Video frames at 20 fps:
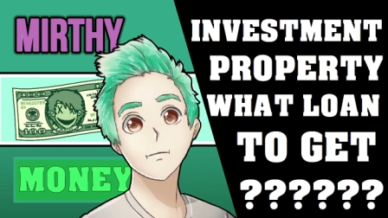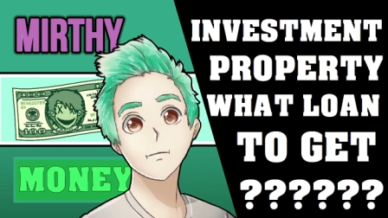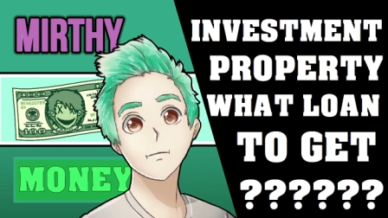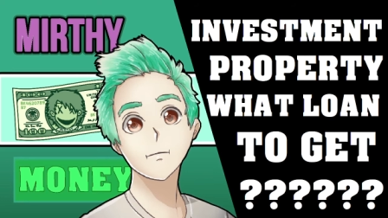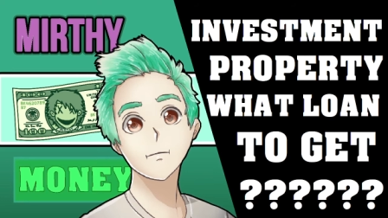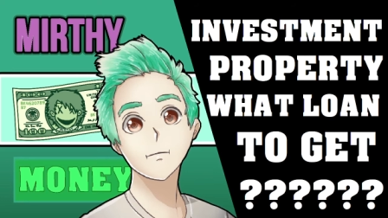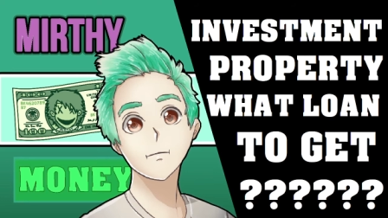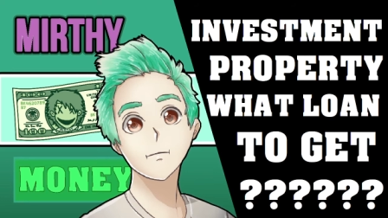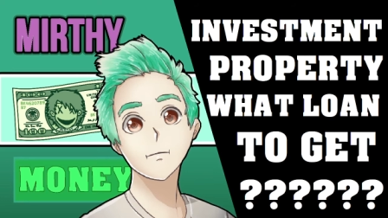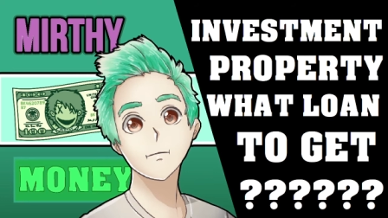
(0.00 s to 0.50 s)

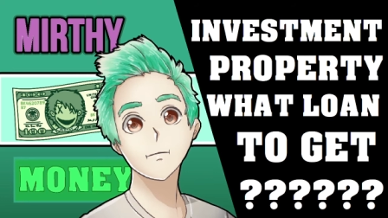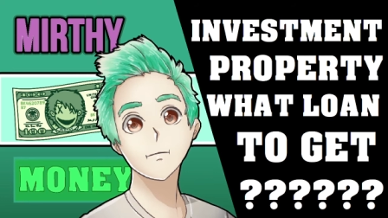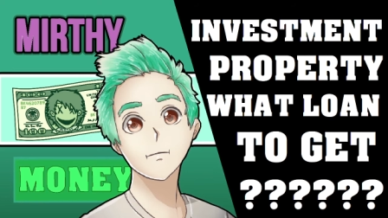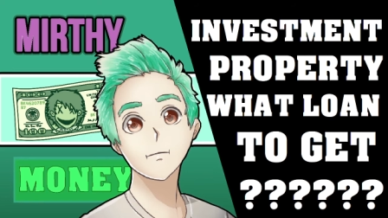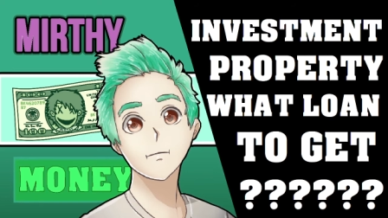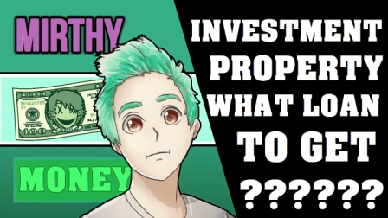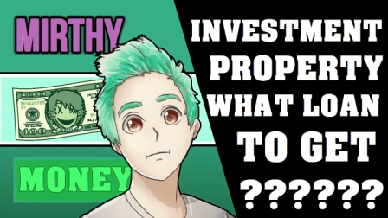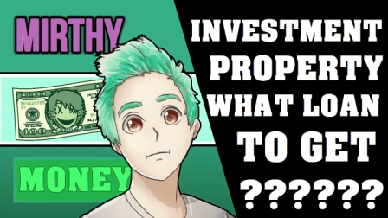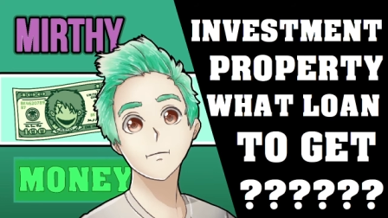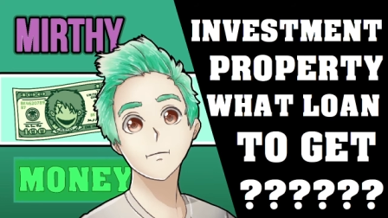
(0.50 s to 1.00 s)
This is what
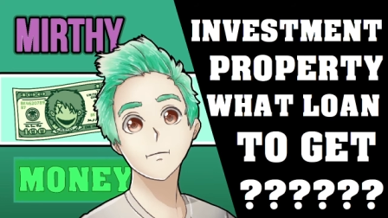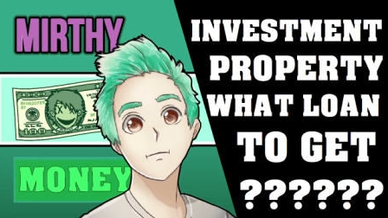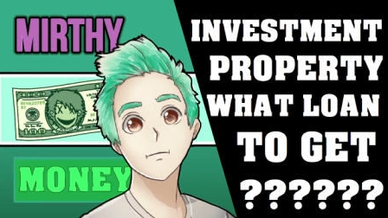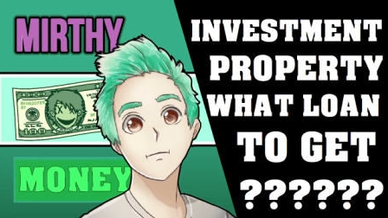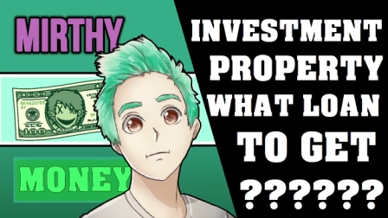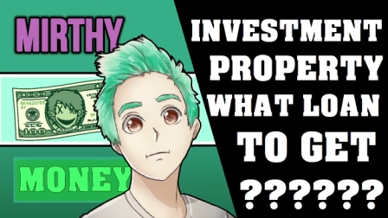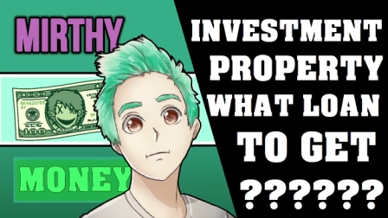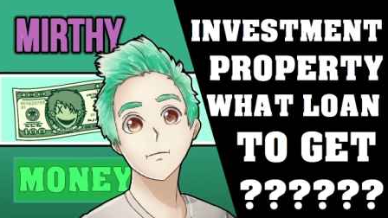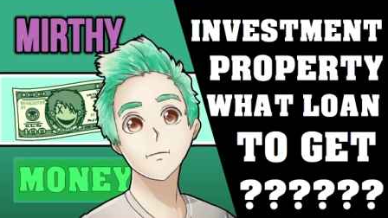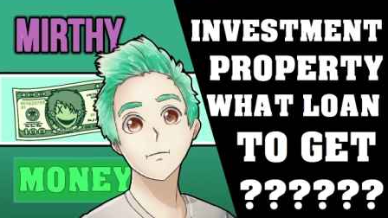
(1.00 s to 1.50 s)
the real
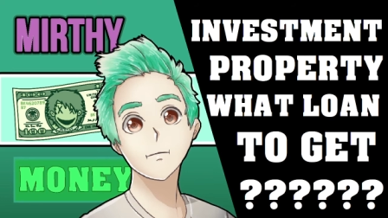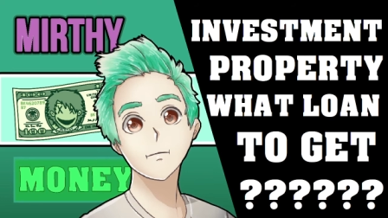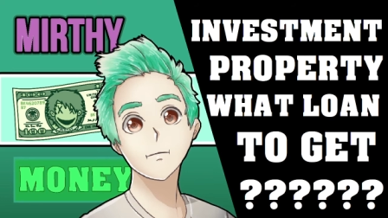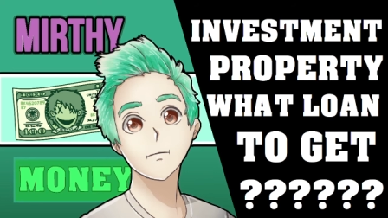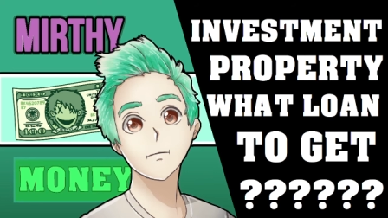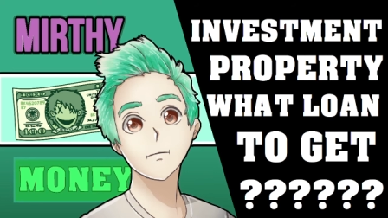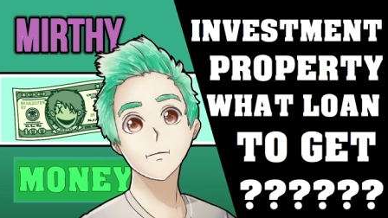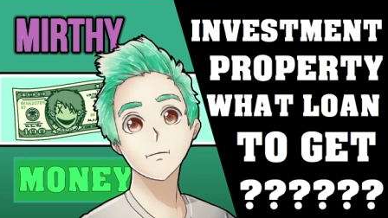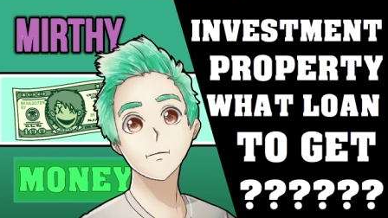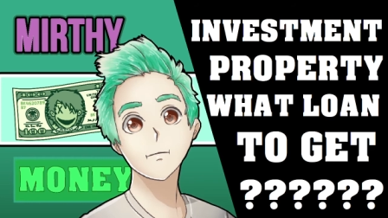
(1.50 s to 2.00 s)
estate
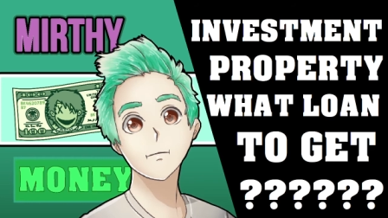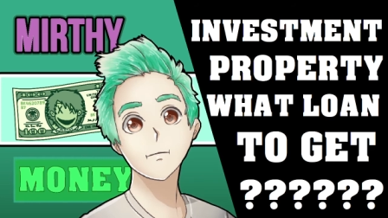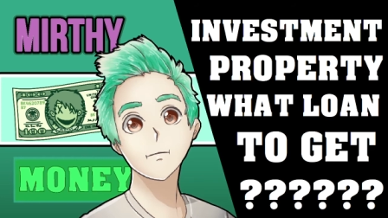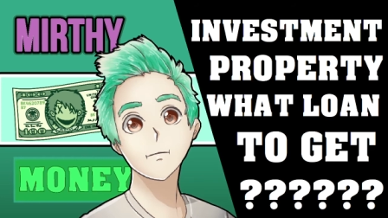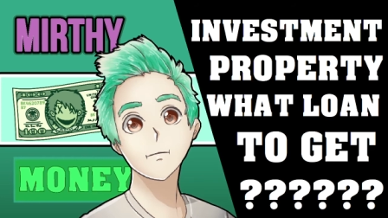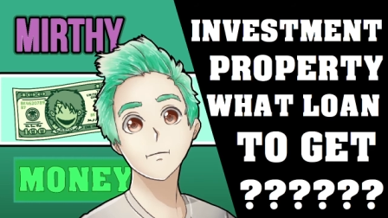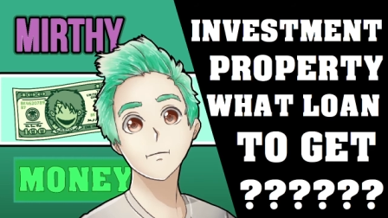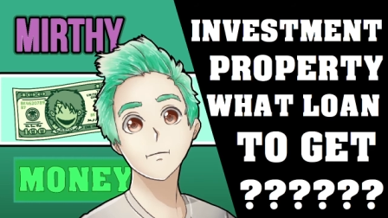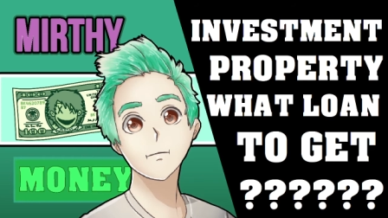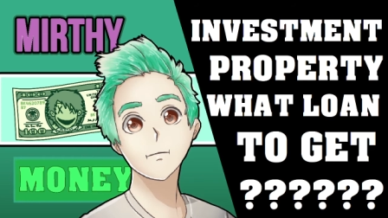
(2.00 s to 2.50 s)
investors